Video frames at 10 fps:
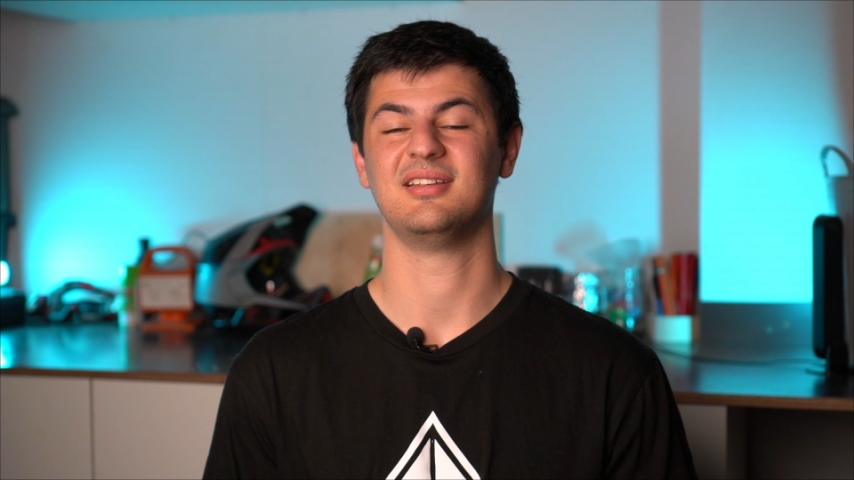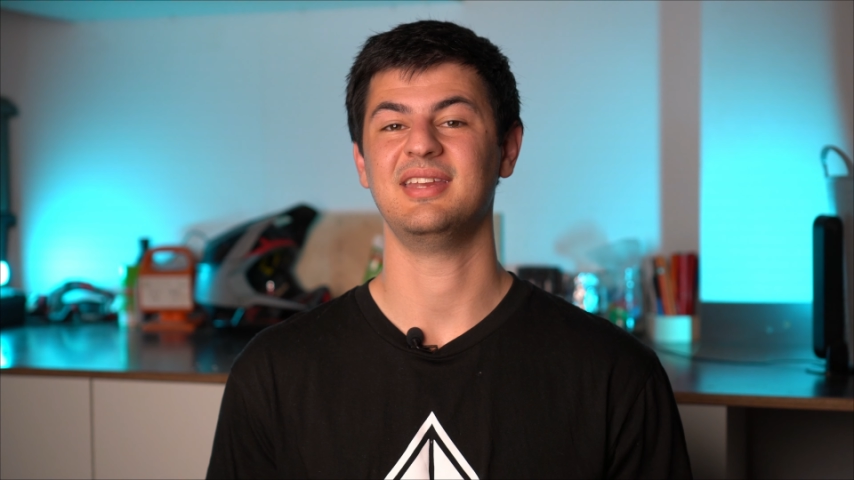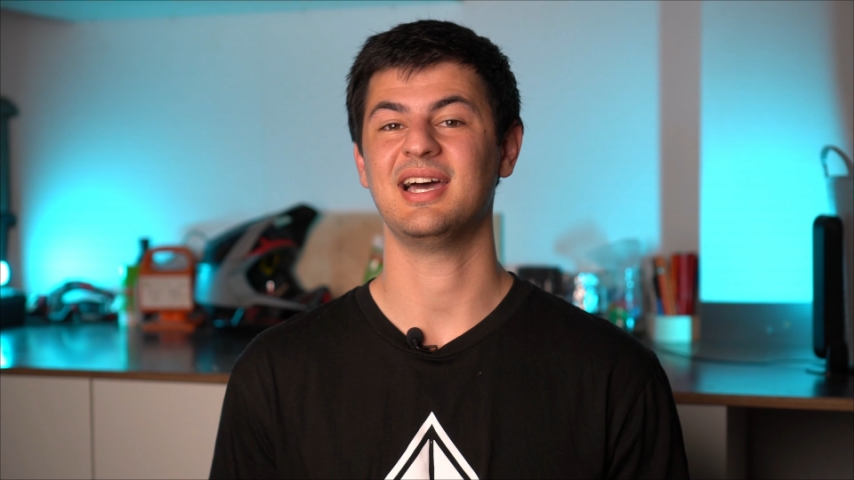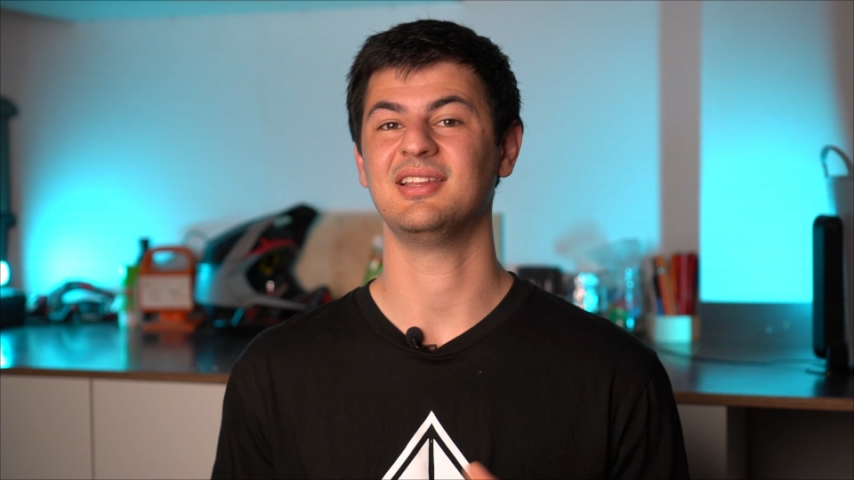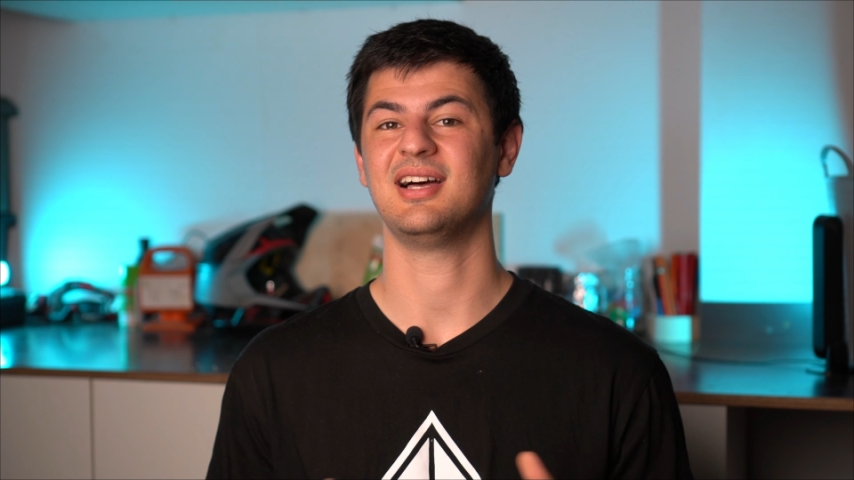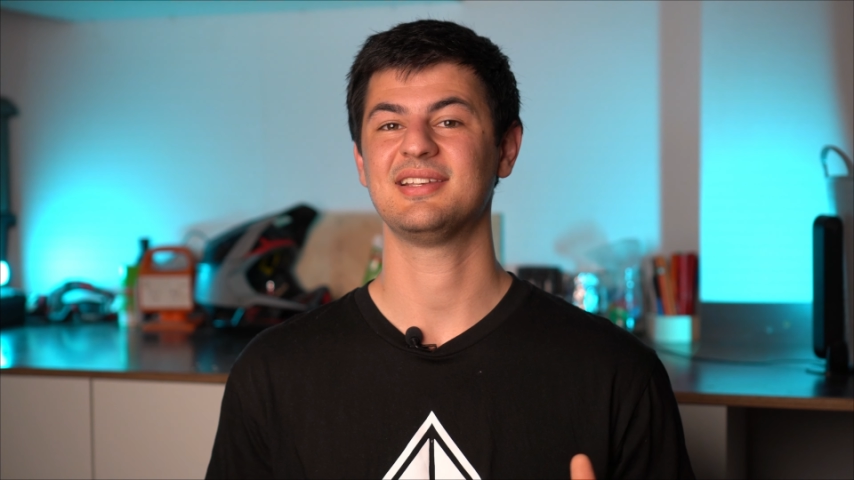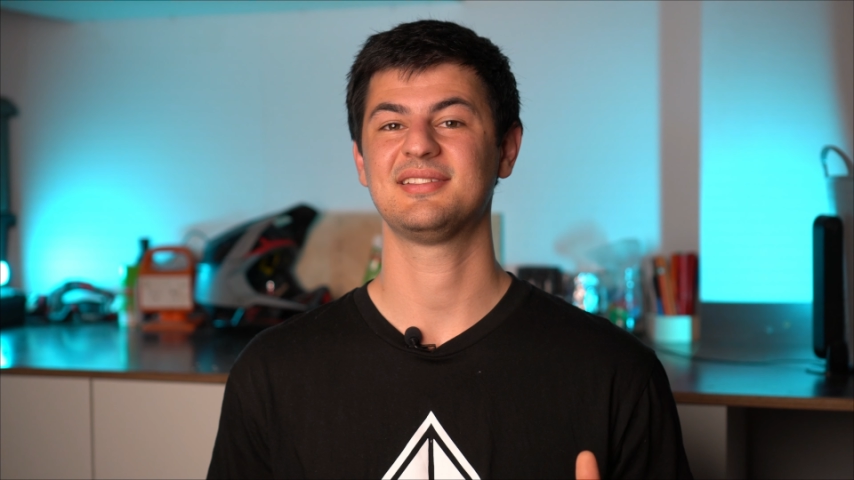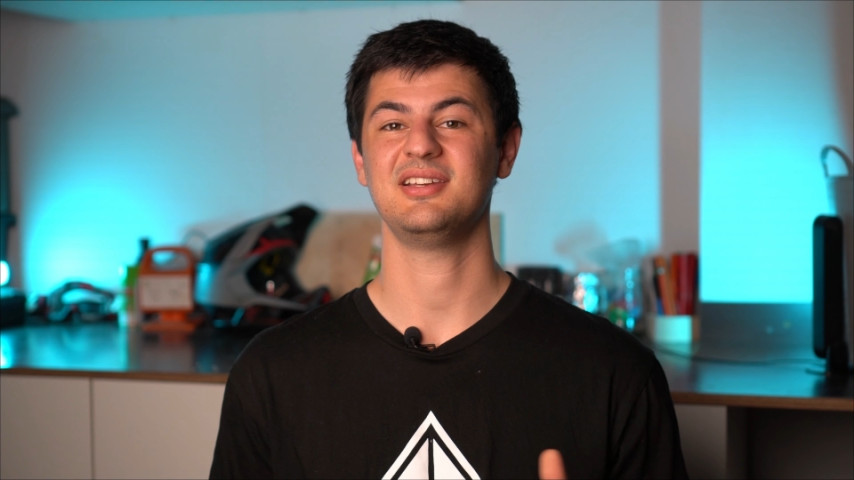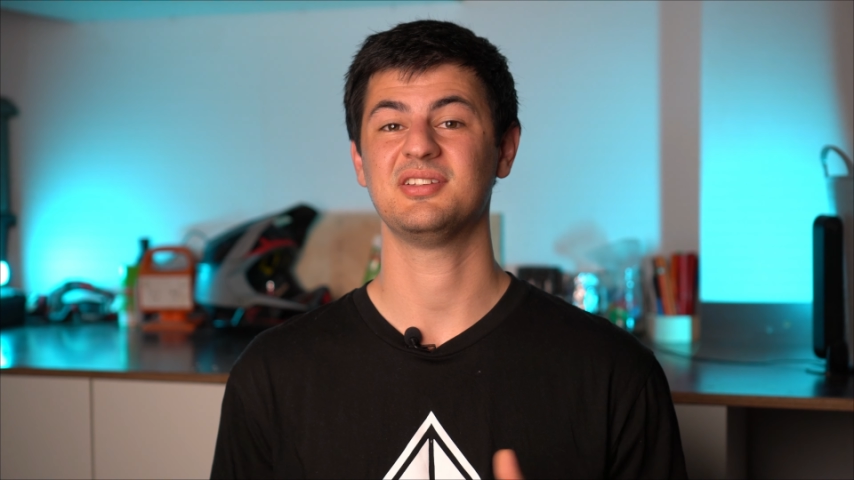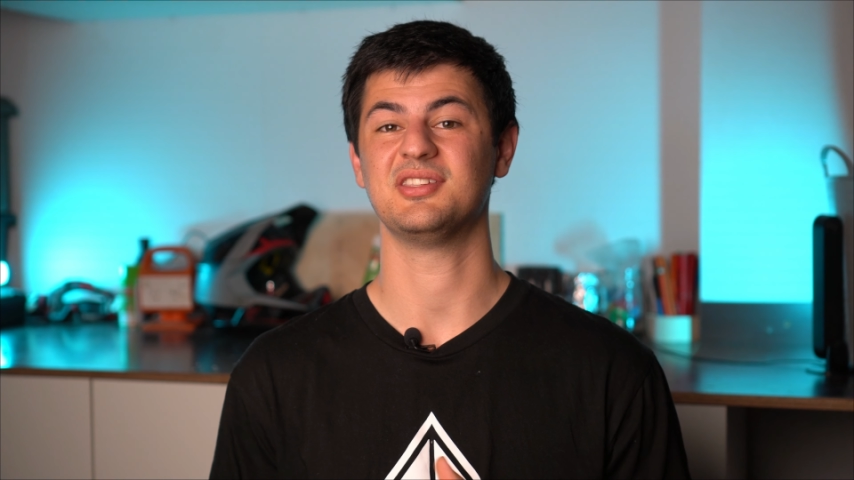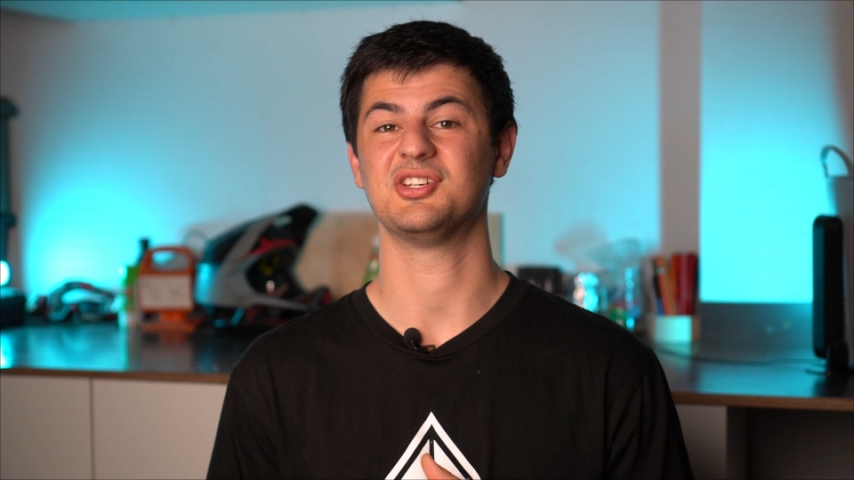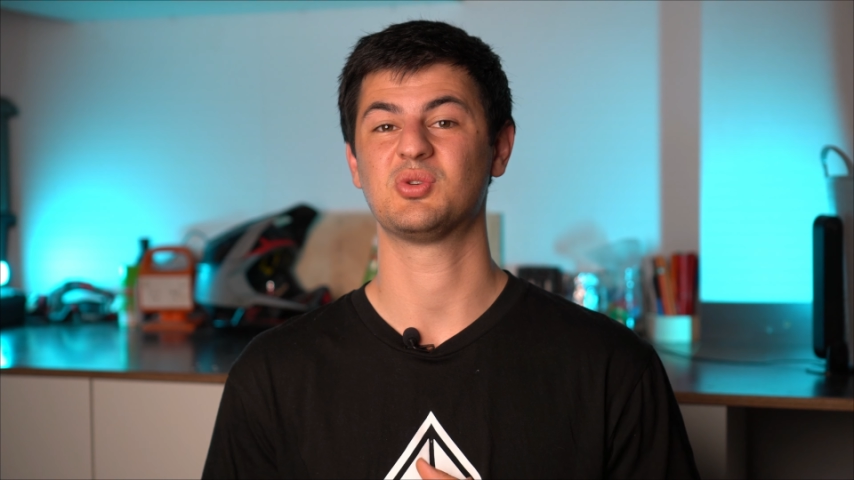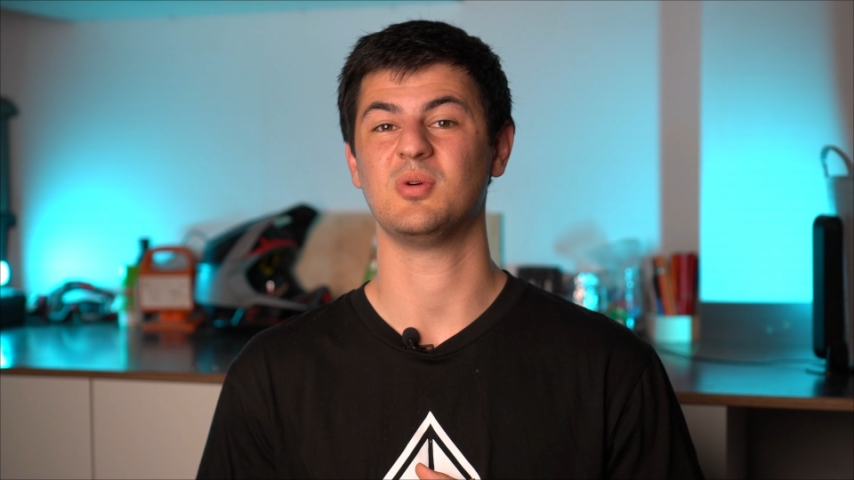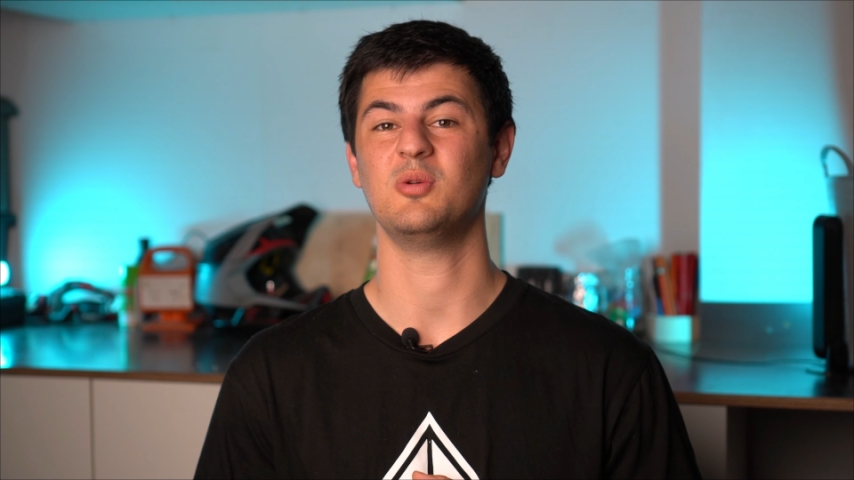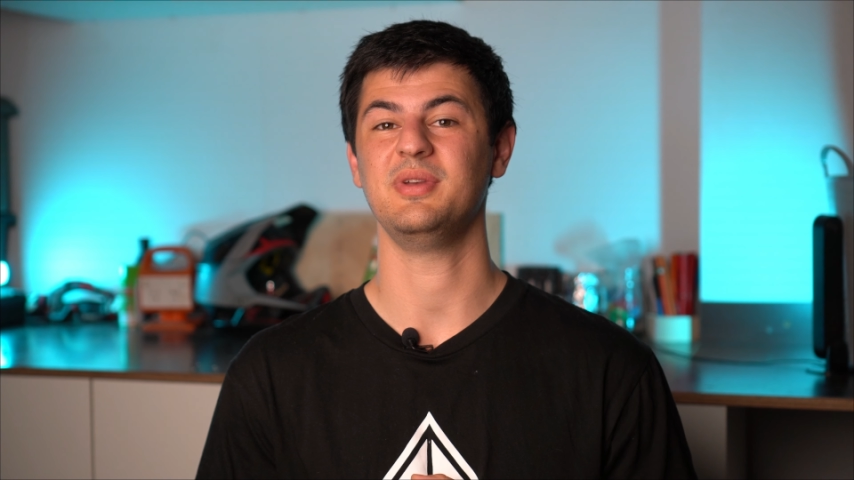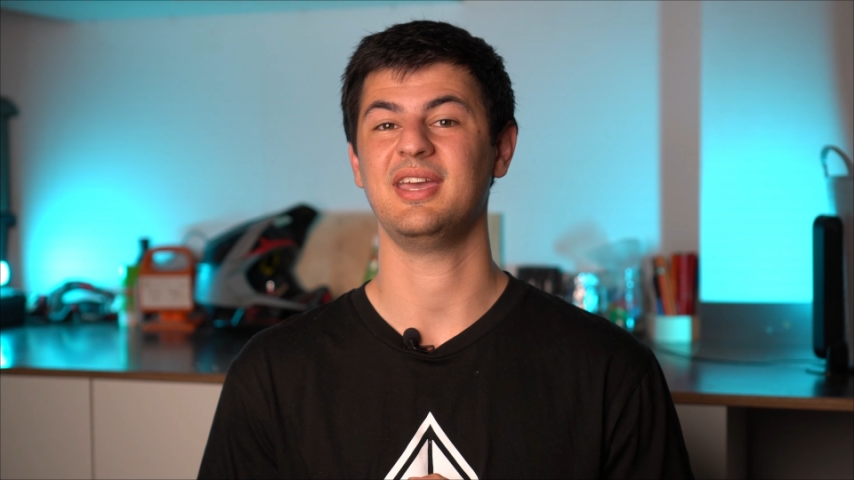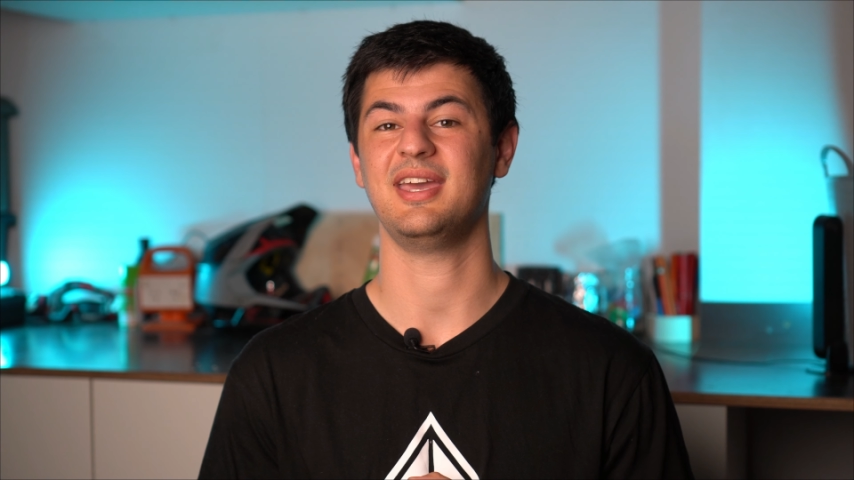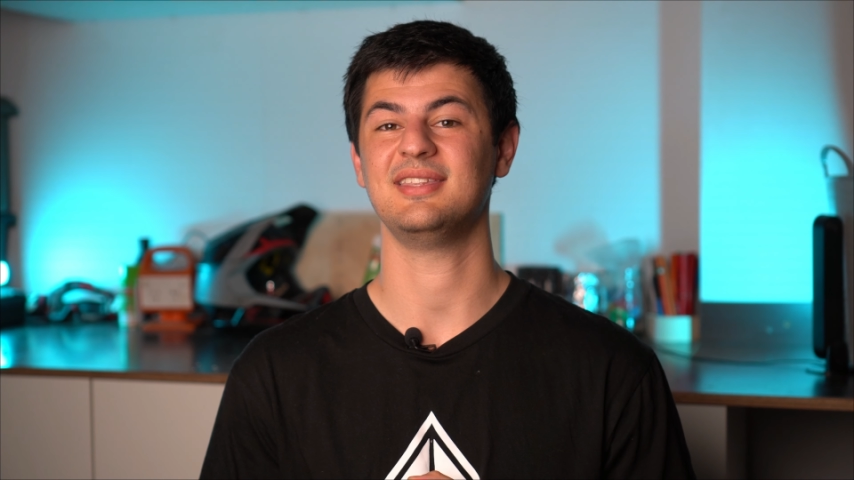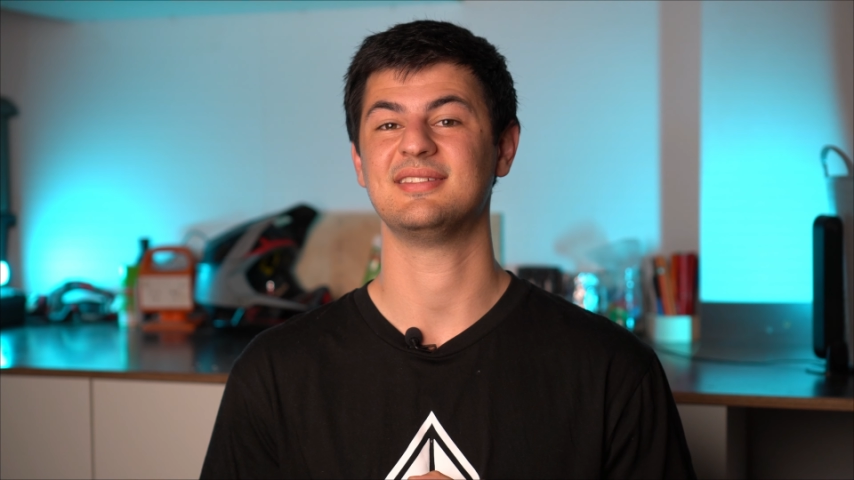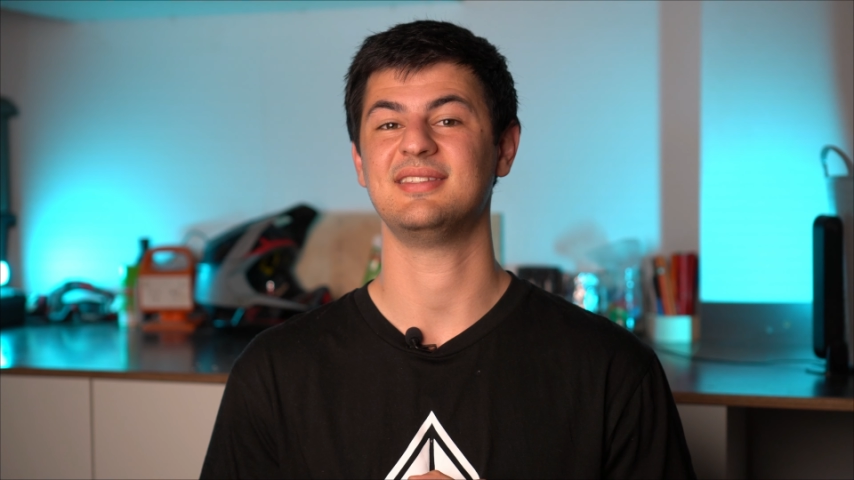Now lastly, onto the Schwalbe Hans